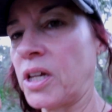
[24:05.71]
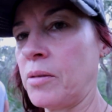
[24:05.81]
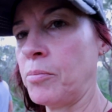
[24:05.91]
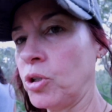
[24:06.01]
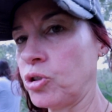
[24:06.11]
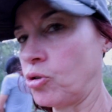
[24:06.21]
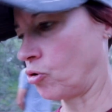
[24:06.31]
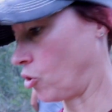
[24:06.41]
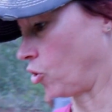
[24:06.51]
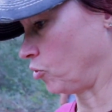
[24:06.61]
and mildew to
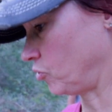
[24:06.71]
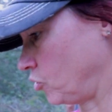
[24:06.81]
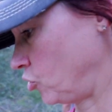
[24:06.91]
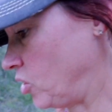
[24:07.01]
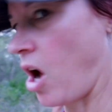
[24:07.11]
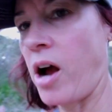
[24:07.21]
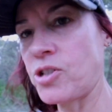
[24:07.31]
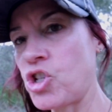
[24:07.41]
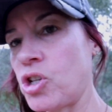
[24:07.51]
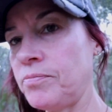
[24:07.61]
grow. You need
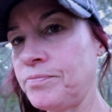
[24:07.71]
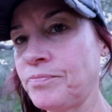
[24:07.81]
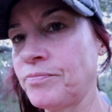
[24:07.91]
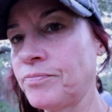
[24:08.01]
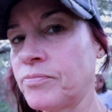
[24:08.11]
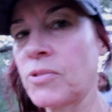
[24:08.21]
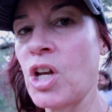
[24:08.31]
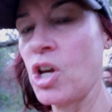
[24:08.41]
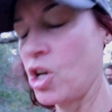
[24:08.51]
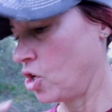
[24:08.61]
oxygen,
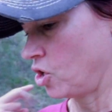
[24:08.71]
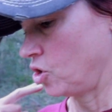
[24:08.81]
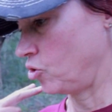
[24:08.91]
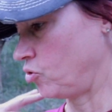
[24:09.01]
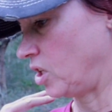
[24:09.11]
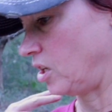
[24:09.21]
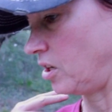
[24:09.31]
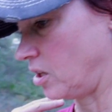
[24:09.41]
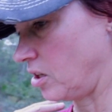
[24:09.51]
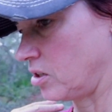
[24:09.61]
you
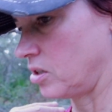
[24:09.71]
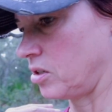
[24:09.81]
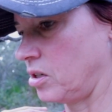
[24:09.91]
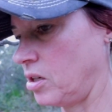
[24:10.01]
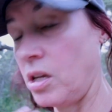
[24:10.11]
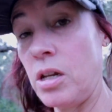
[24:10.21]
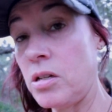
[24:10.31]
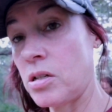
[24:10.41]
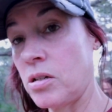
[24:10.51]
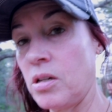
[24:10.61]
need
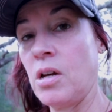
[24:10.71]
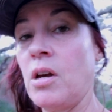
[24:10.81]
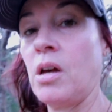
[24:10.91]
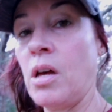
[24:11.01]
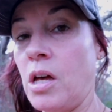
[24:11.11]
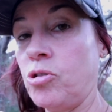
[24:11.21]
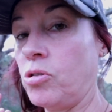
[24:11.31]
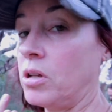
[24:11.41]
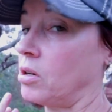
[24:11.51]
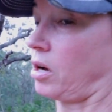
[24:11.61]
heat, and you
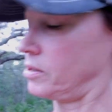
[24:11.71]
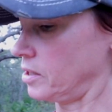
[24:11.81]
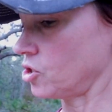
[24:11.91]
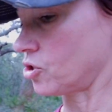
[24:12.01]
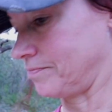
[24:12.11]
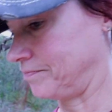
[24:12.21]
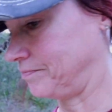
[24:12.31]
need condensation.